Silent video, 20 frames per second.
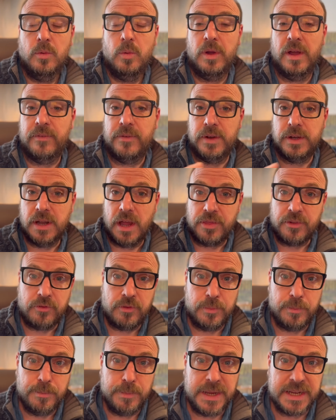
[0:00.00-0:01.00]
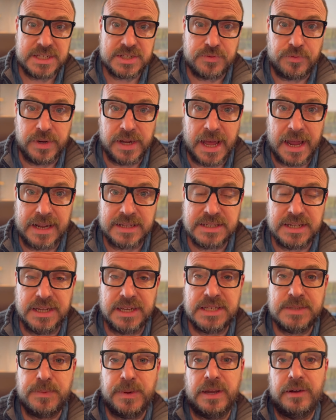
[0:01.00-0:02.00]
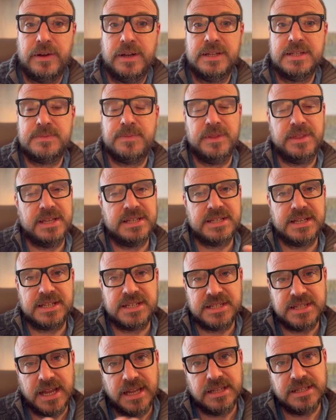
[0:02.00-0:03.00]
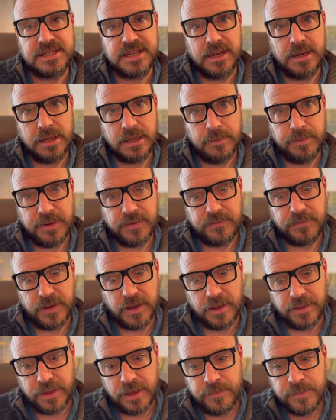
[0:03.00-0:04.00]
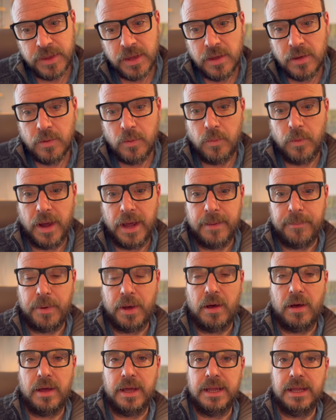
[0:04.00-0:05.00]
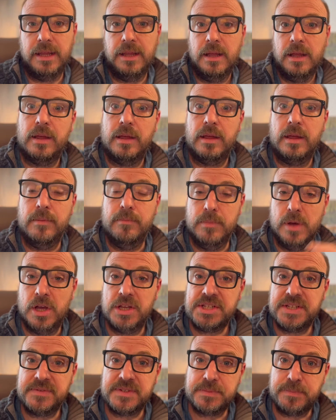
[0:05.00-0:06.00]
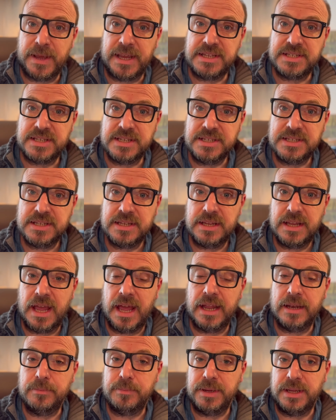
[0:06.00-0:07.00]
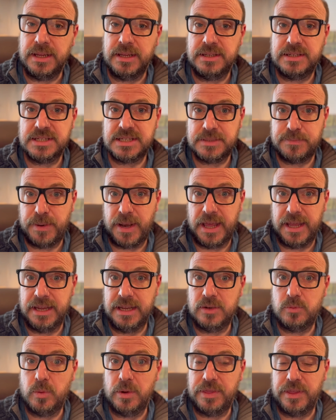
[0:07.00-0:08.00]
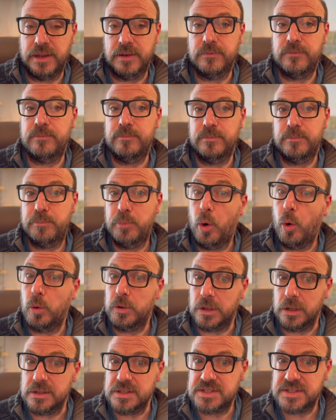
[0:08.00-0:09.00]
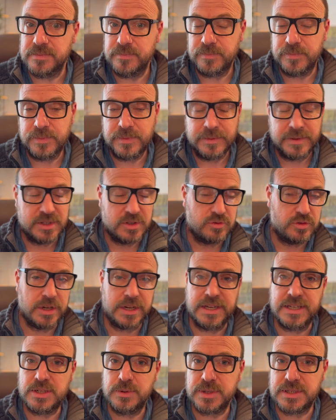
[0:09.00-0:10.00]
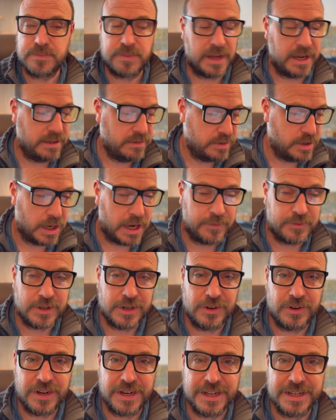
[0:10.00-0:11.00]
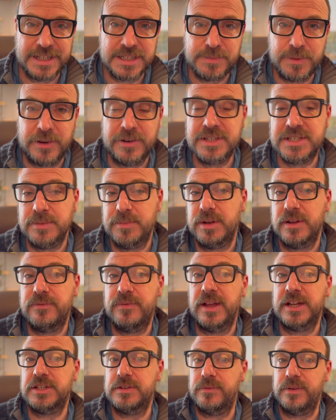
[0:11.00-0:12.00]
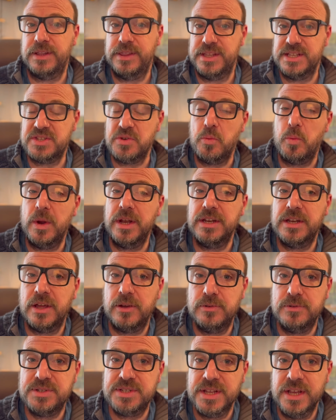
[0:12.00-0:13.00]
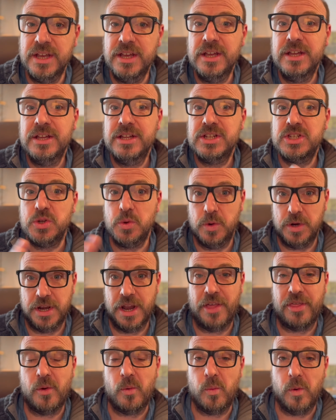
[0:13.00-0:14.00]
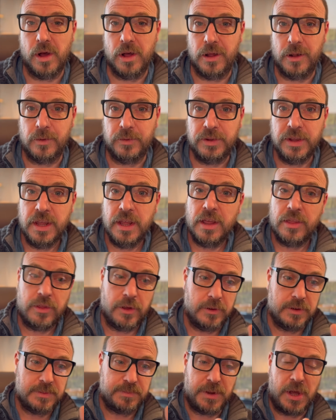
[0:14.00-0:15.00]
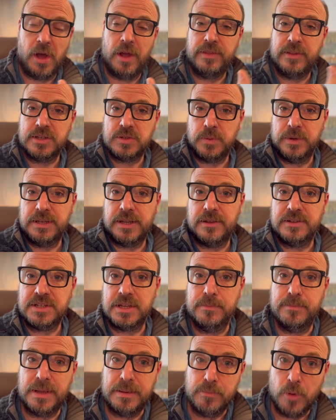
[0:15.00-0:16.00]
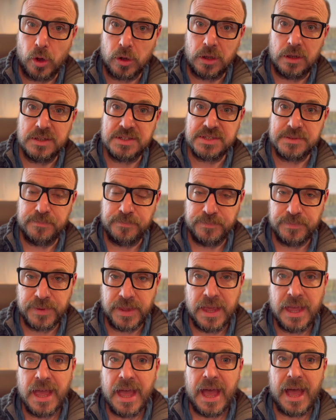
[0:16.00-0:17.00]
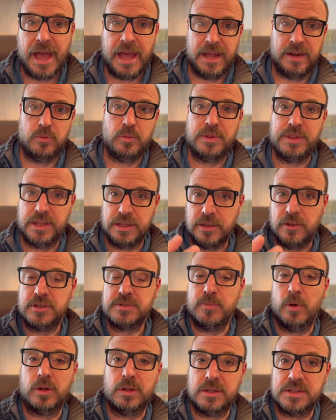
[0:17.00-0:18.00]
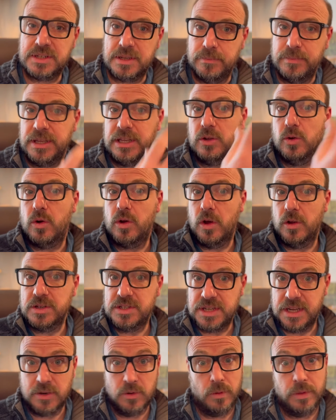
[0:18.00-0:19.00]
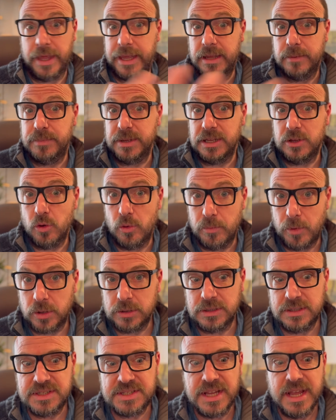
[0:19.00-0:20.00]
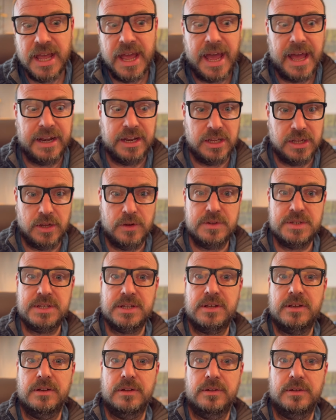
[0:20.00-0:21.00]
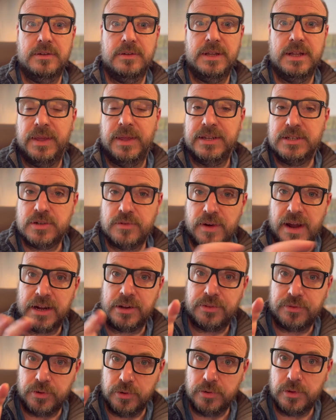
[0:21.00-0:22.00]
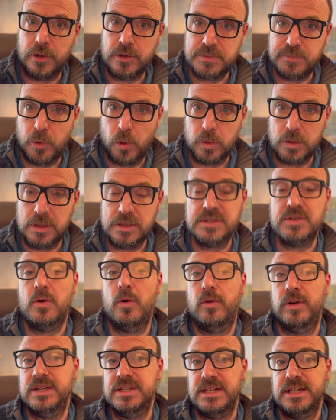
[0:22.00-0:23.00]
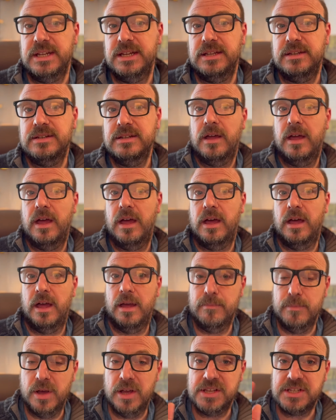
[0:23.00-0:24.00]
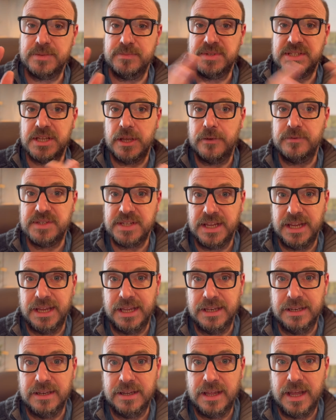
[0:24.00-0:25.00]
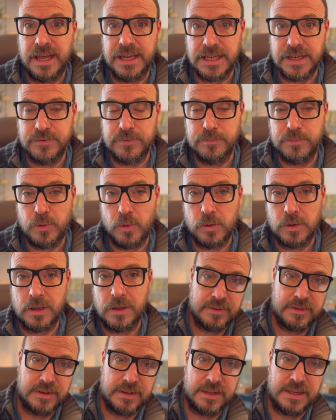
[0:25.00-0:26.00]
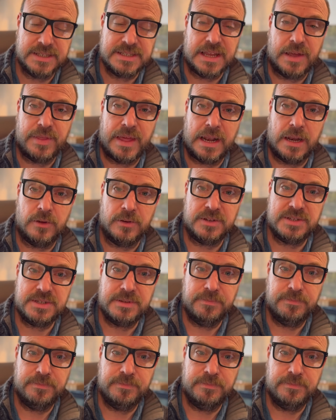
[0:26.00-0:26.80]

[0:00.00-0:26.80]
We have another mixed reality experience, but this extends it a little bit further, whereby immersive spaces can be displayed within portals. It's tricky to explain. You'll have to look at it and experience it, but effectively these are windows to another world. Behind those windows can be models, and within those models can be your content, or they can be your models, and a user can interact through those portals or indeed immerse themselves in a given portal. Here's how that looks.